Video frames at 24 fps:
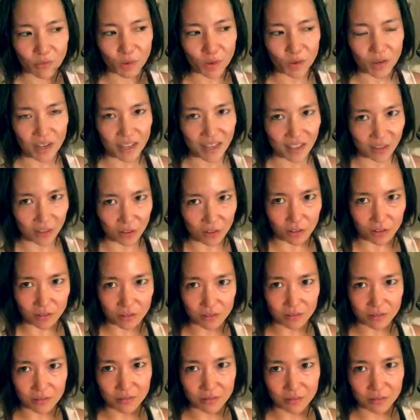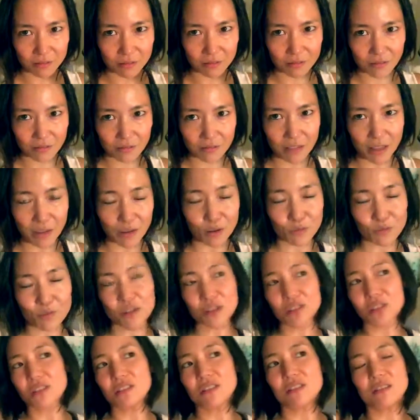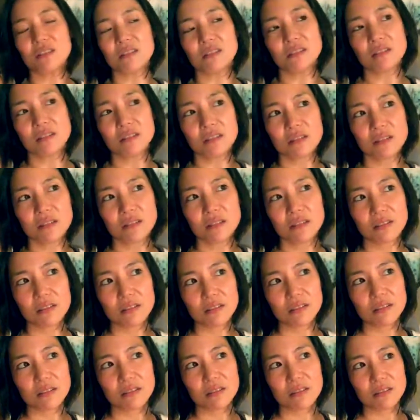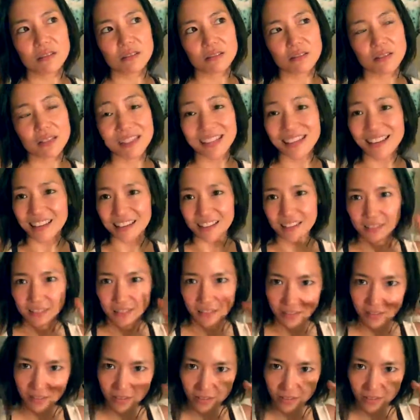you could heal that original sin,